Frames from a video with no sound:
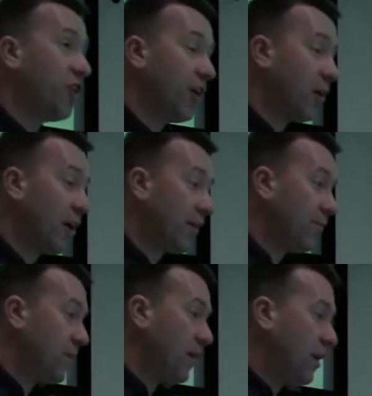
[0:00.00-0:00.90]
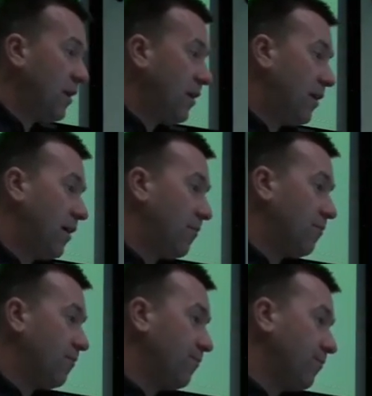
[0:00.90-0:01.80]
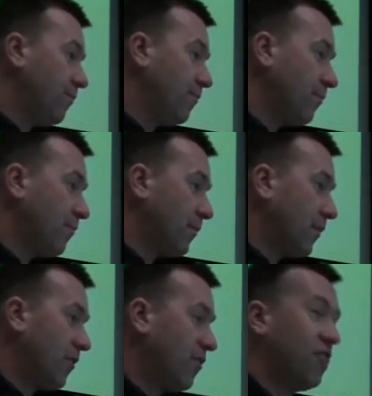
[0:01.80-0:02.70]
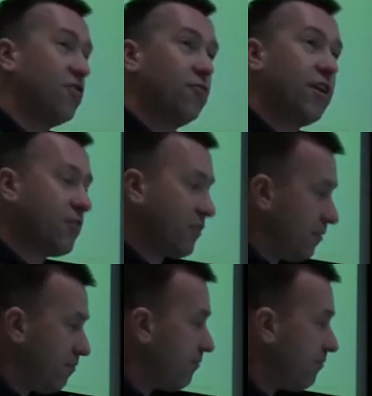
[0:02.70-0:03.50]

time I um, assess a risk,